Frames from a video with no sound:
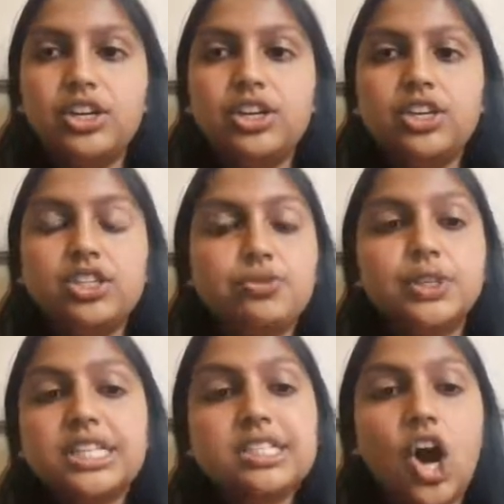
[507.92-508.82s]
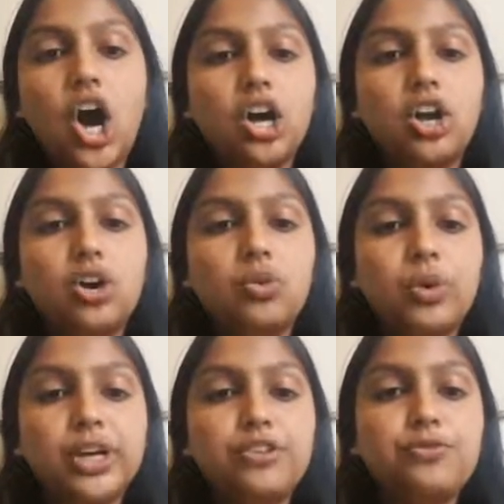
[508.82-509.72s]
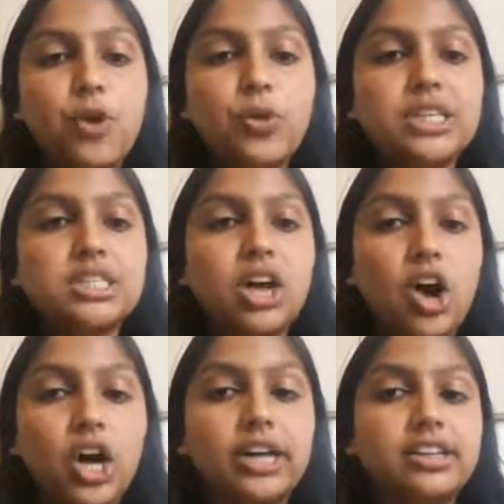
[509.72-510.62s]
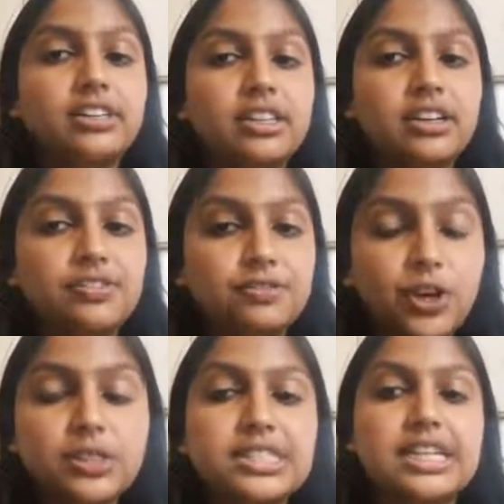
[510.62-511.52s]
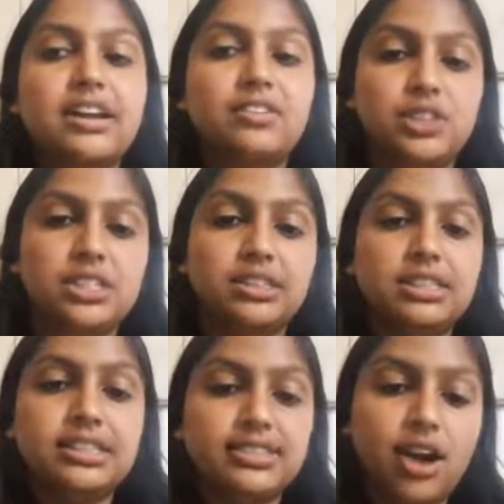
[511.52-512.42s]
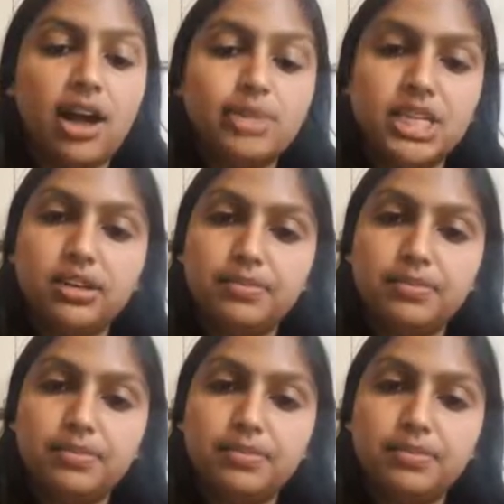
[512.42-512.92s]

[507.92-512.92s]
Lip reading: So for this talk, we're going to focus on the first set of results described here.